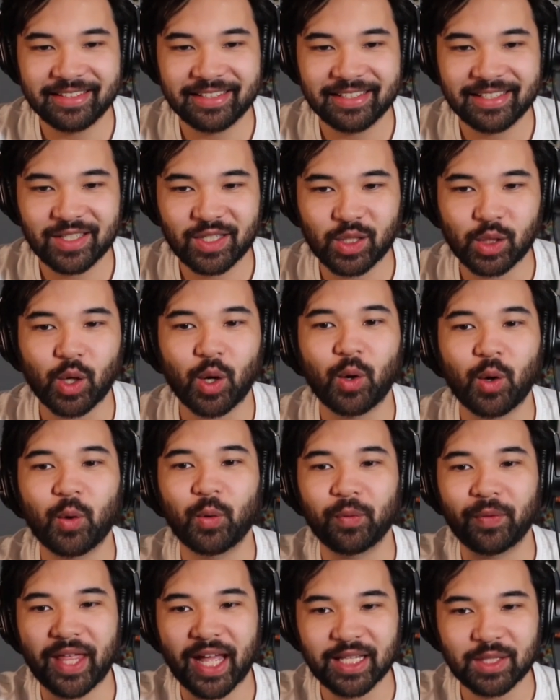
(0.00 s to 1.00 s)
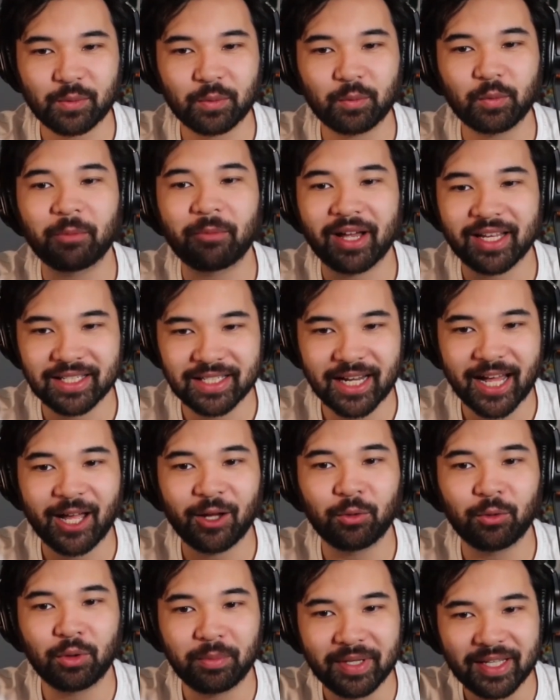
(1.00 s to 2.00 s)
so that's what my
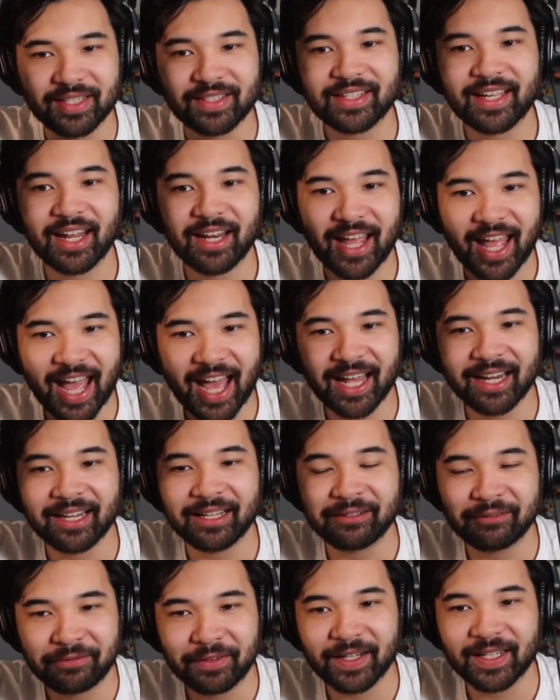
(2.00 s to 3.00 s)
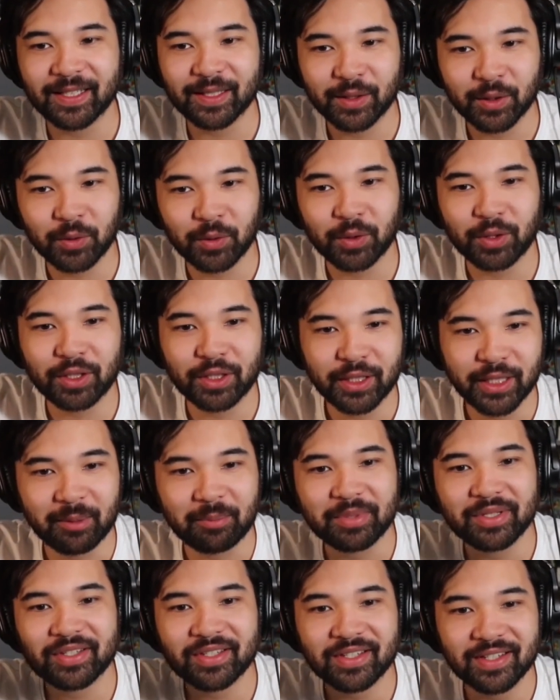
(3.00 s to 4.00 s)
style will be, is kind of adding funny little
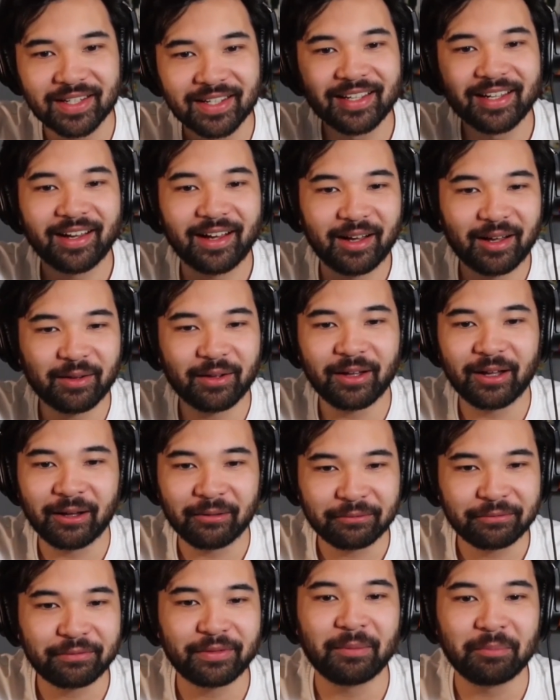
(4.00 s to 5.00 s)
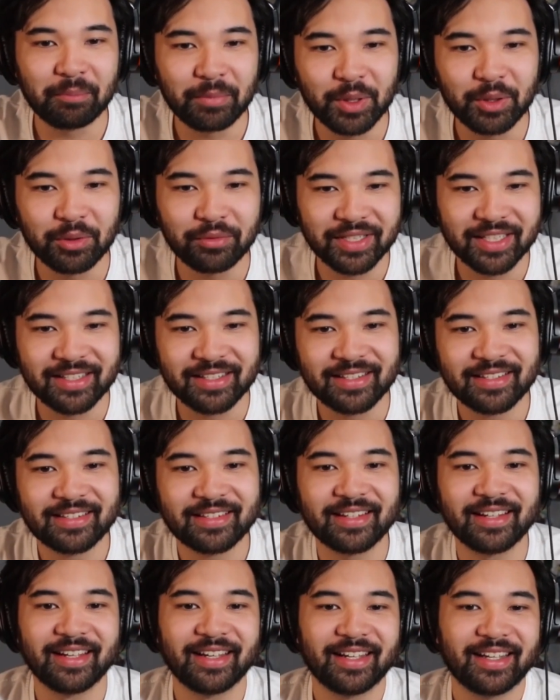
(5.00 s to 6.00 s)
clips from movies
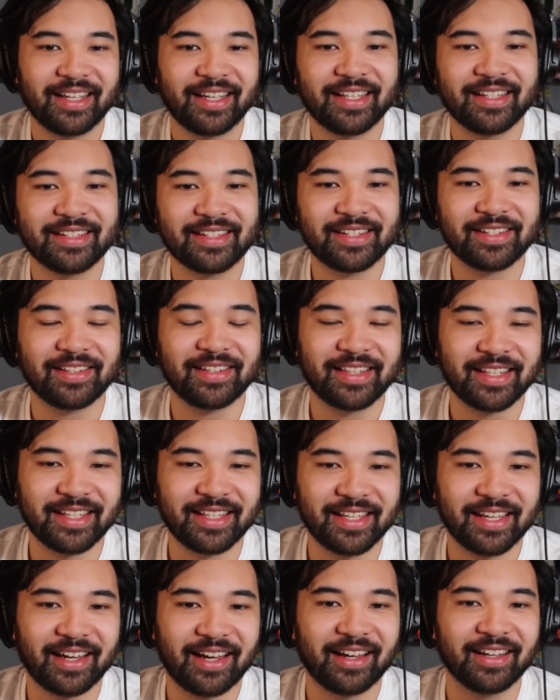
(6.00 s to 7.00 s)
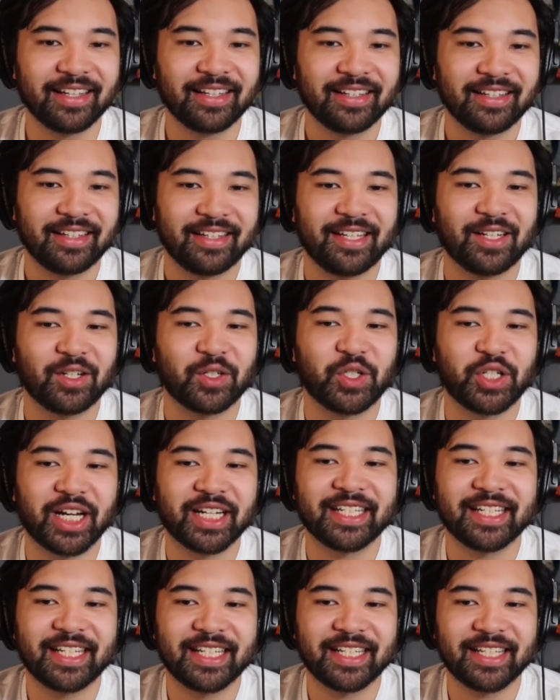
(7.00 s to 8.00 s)
into the
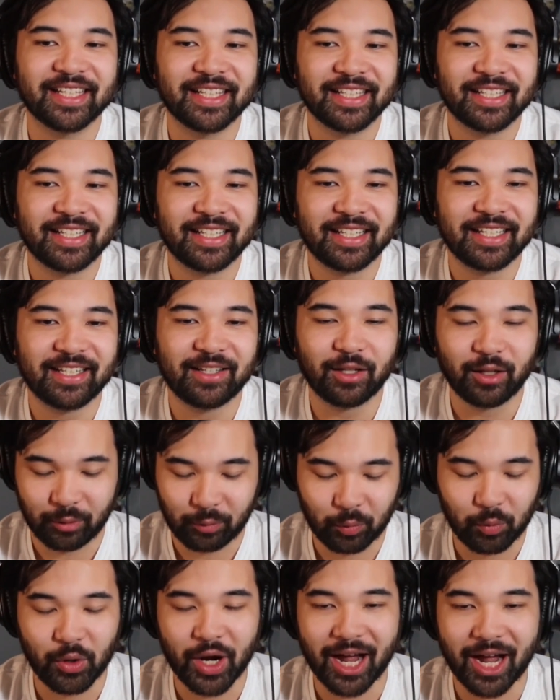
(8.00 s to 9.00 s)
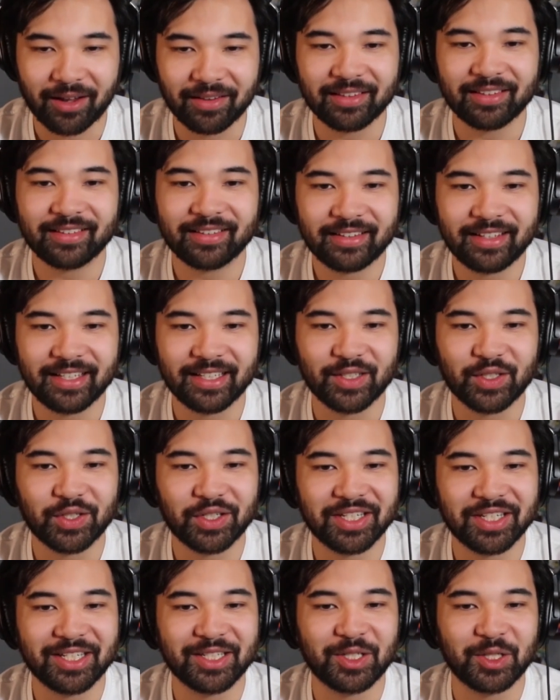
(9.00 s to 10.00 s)
interjected in throughout
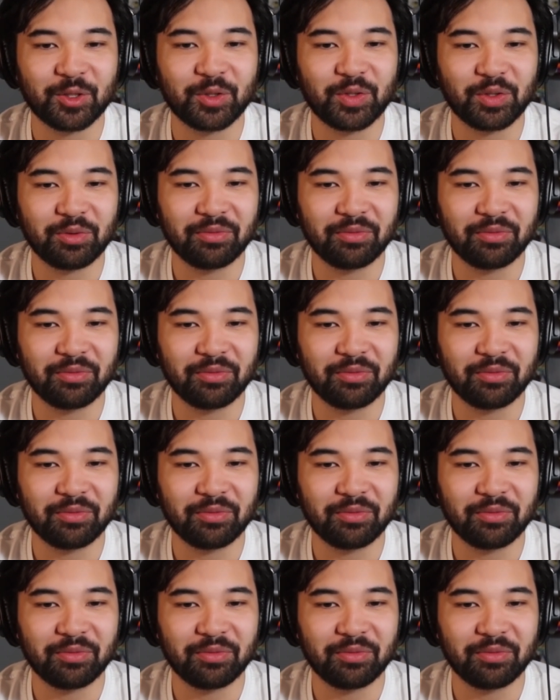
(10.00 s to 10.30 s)
each YouTube